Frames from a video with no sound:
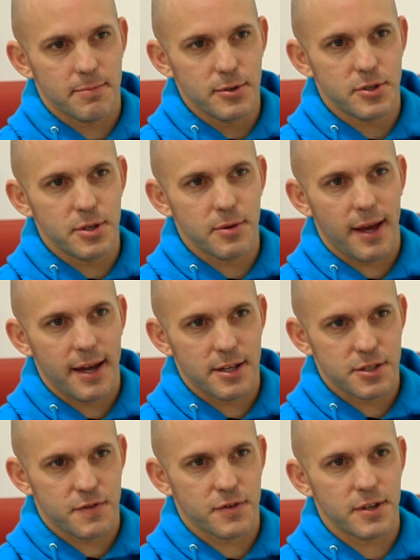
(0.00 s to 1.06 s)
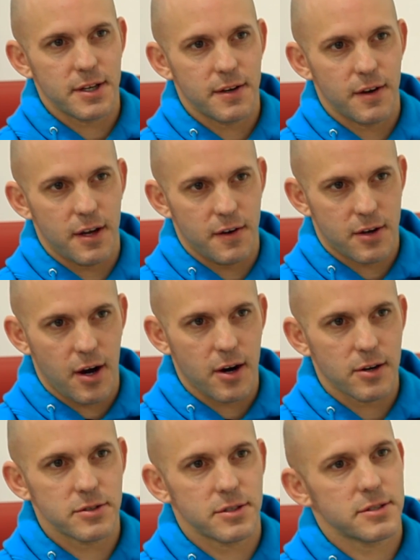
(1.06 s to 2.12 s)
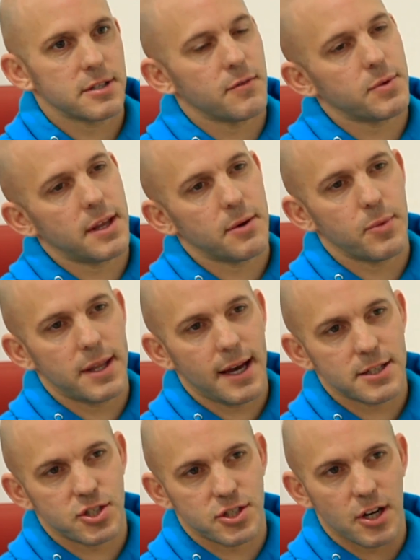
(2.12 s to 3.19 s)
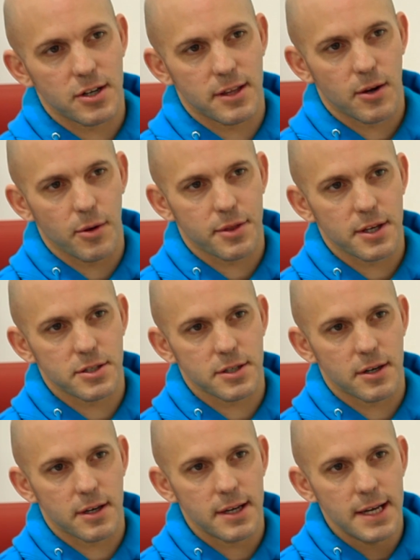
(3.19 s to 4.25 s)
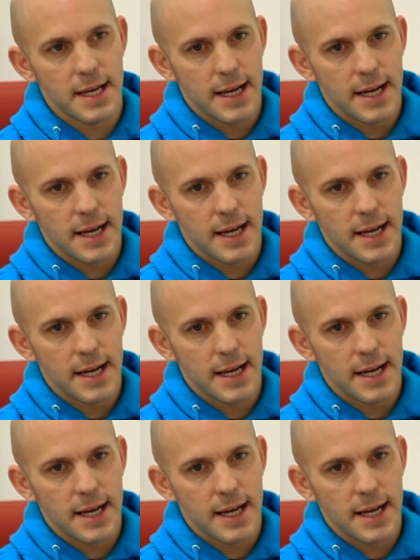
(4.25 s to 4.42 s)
Bluetooth hands-free in cars and stuff, when that started, that whole thing started,